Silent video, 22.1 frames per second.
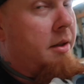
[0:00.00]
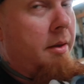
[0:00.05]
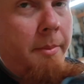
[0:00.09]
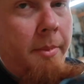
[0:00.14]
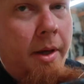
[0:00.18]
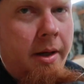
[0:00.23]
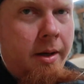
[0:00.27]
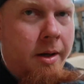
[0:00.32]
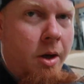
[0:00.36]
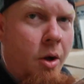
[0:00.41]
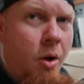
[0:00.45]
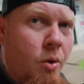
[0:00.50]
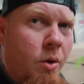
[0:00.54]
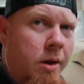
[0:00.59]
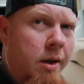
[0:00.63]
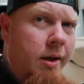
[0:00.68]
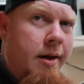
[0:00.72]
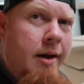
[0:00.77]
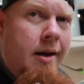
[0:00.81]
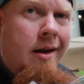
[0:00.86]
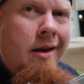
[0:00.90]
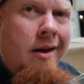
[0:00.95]
some intercoat
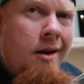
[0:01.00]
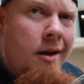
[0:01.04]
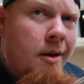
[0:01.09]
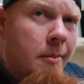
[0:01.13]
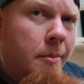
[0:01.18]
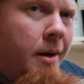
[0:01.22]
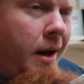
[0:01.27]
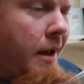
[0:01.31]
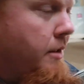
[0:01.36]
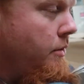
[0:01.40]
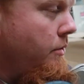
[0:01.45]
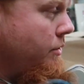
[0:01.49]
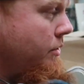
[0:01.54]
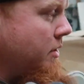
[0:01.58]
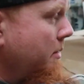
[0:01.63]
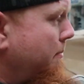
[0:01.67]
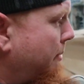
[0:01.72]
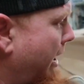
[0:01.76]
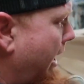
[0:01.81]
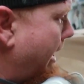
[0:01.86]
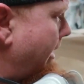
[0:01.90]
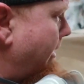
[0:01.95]
clear, but I use
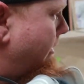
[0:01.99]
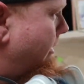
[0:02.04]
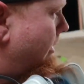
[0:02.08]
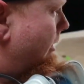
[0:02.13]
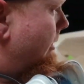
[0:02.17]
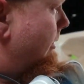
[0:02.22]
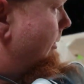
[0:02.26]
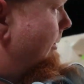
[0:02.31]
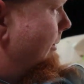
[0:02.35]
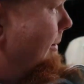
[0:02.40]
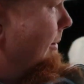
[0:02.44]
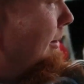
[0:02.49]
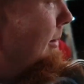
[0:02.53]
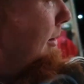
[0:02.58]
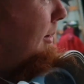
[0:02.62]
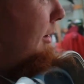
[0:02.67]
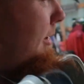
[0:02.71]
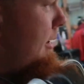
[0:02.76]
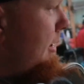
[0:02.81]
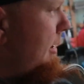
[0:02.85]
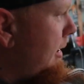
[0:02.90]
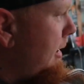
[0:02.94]
the binder.
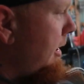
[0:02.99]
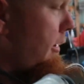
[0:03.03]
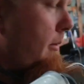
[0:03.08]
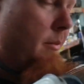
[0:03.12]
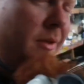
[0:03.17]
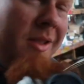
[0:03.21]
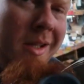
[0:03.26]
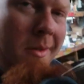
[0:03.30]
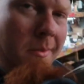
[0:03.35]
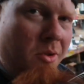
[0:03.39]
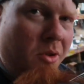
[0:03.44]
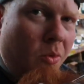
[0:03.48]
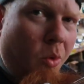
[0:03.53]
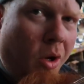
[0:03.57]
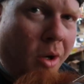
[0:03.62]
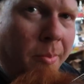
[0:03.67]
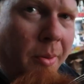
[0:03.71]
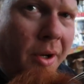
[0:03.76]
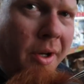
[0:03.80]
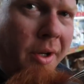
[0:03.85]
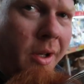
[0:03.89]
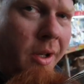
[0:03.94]
Seems to
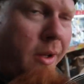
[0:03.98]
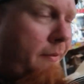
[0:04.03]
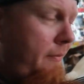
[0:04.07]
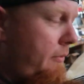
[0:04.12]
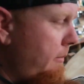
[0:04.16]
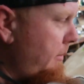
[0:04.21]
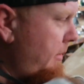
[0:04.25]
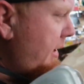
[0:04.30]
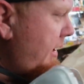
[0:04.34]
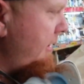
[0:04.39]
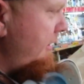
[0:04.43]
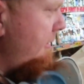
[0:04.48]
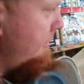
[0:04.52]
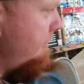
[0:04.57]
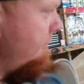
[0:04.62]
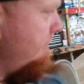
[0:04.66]
work pretty good for me.